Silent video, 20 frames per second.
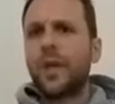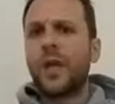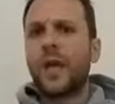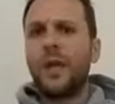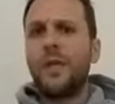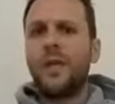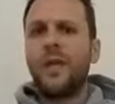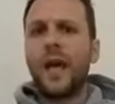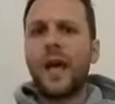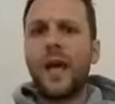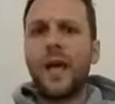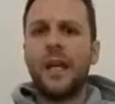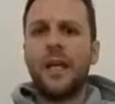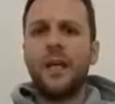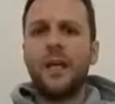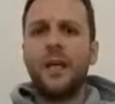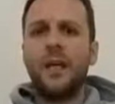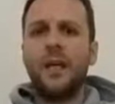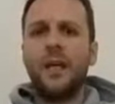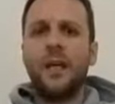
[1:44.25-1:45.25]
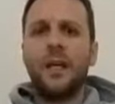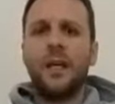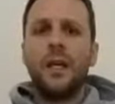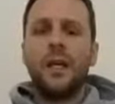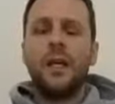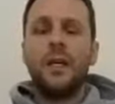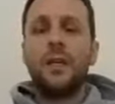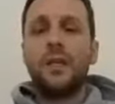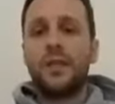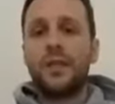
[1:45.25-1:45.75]
And then
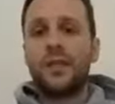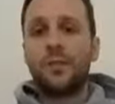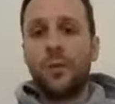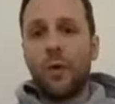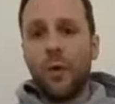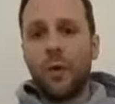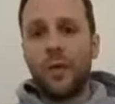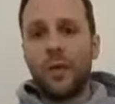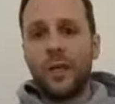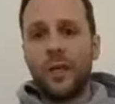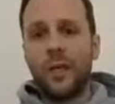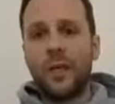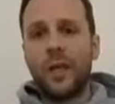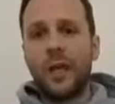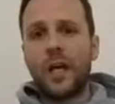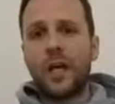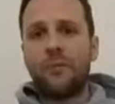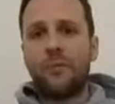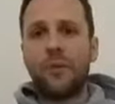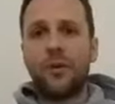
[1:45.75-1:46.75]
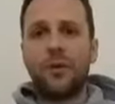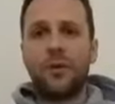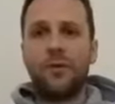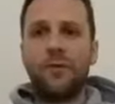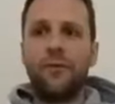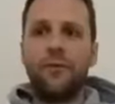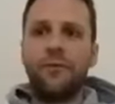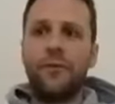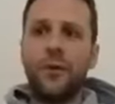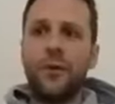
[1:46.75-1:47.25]
this morning I put a
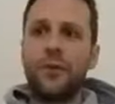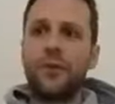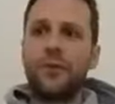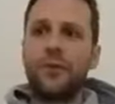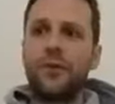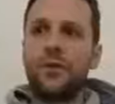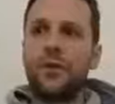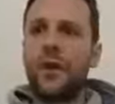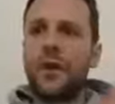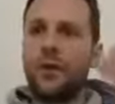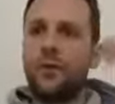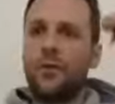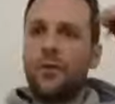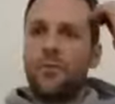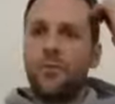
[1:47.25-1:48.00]
photo out,